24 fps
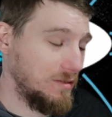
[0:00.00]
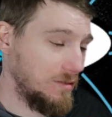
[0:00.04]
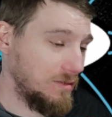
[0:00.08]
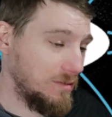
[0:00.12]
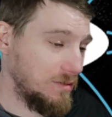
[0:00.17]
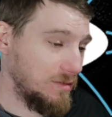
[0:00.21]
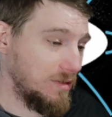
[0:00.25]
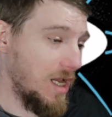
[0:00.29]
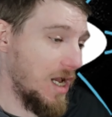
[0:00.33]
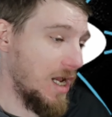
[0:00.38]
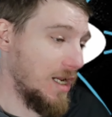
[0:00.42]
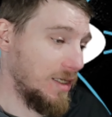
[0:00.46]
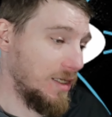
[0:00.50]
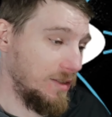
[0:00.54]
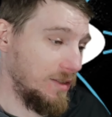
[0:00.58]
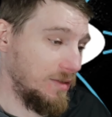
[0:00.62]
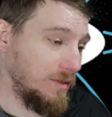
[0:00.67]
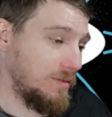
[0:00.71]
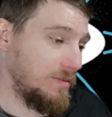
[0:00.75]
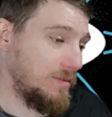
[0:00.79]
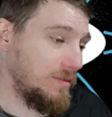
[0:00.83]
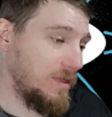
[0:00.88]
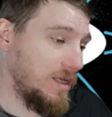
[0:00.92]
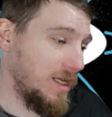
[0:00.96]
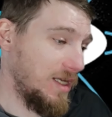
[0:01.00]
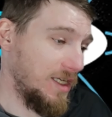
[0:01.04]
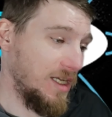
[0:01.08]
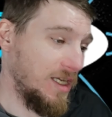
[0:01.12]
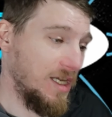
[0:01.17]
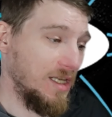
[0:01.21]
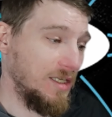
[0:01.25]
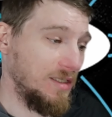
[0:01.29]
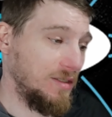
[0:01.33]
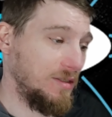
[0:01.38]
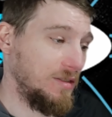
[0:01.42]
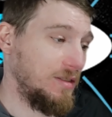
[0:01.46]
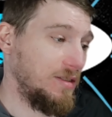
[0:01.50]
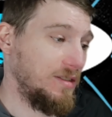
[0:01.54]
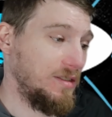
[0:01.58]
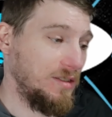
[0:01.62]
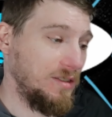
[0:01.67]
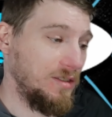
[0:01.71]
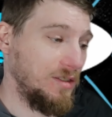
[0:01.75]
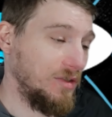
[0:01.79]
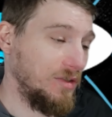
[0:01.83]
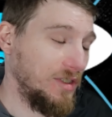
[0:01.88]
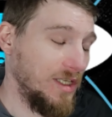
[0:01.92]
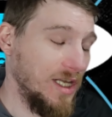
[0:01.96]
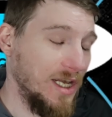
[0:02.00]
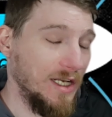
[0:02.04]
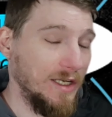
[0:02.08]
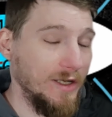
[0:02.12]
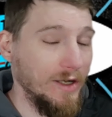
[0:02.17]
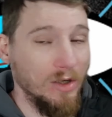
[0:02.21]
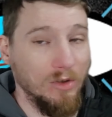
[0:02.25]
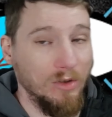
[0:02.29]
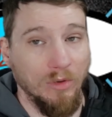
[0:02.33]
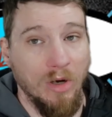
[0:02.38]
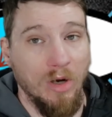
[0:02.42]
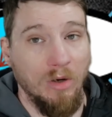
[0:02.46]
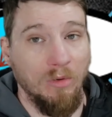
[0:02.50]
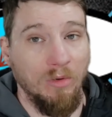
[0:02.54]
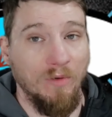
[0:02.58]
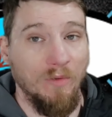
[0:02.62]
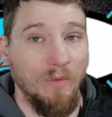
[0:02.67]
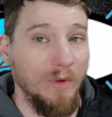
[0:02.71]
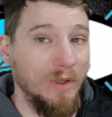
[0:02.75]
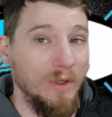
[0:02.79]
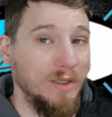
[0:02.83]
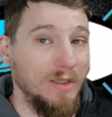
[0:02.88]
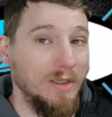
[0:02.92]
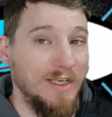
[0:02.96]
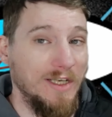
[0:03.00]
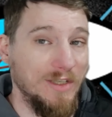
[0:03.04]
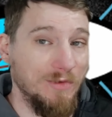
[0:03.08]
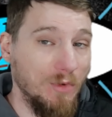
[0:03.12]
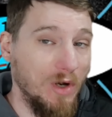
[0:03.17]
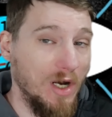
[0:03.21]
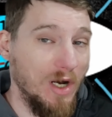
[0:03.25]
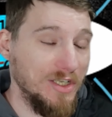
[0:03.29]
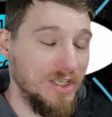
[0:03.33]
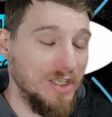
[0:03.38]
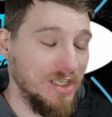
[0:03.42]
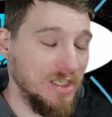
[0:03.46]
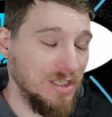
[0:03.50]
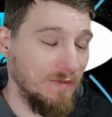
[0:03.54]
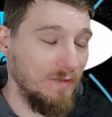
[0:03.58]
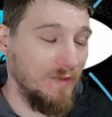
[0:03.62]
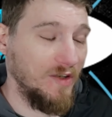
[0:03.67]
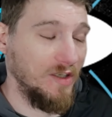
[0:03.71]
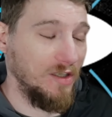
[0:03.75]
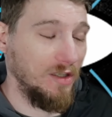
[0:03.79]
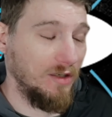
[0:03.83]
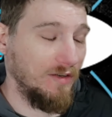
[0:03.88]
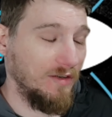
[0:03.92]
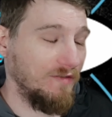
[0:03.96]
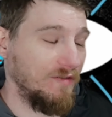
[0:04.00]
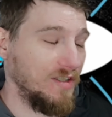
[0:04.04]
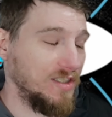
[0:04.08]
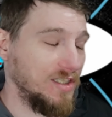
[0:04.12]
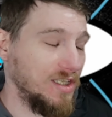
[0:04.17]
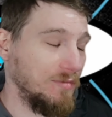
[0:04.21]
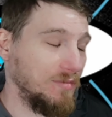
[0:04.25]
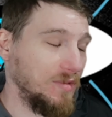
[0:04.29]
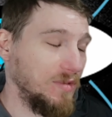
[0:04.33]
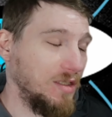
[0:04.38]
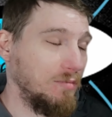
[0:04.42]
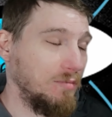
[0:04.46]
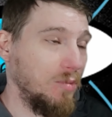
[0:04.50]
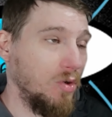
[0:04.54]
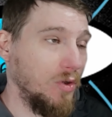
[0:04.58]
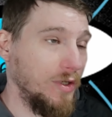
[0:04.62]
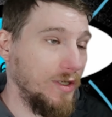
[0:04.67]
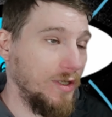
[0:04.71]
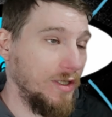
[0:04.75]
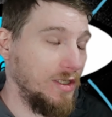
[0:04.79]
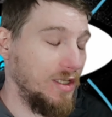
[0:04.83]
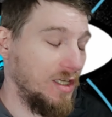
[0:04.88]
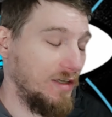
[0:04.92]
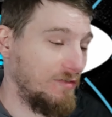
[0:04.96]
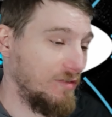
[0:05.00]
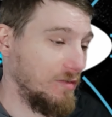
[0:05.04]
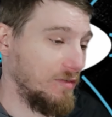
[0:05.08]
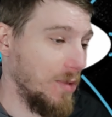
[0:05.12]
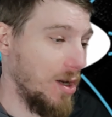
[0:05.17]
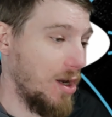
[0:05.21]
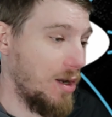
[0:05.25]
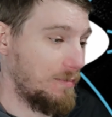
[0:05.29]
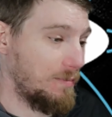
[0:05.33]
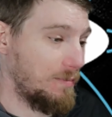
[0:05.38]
I Again, you can't go wrong with one of these watches if you're looking for something more unique for mom.